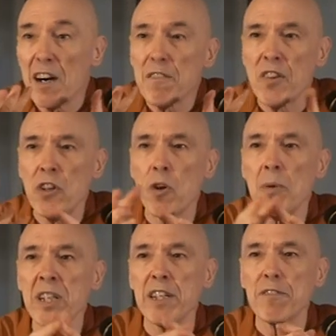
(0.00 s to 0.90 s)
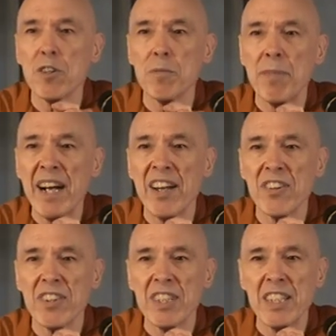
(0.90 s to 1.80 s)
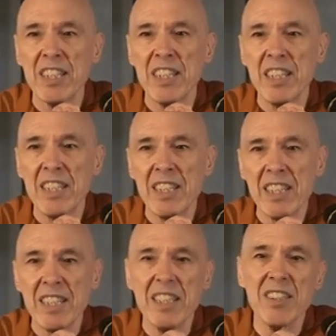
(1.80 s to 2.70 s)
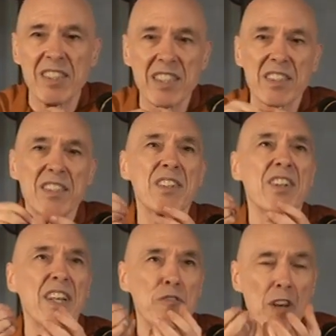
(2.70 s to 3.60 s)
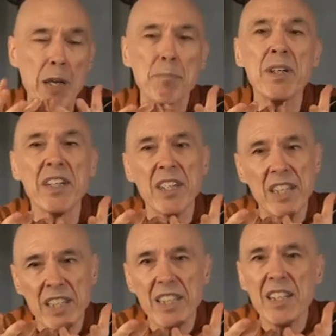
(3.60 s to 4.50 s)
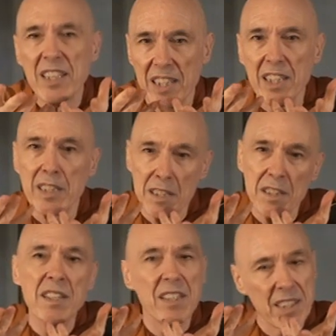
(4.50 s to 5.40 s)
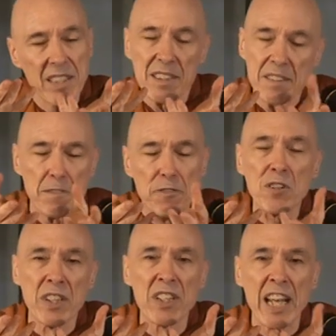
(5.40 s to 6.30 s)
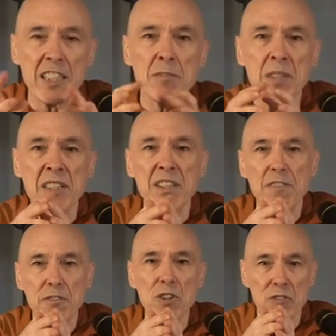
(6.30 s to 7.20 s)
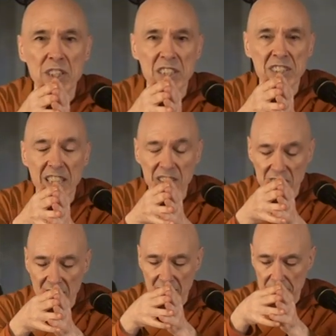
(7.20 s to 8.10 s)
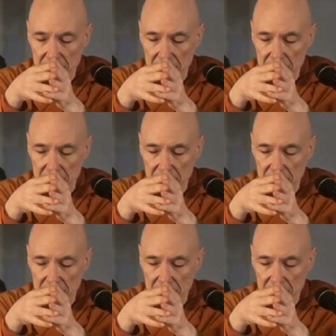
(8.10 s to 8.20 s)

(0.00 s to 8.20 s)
of the Noble Eightfold Path until they ripen in full enlightenment, full realization.